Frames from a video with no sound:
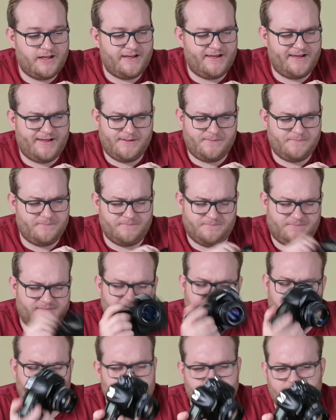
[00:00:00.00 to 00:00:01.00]

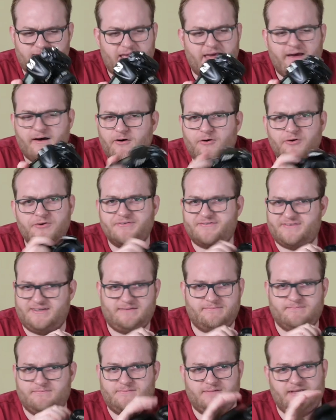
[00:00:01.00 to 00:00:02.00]
Honestly,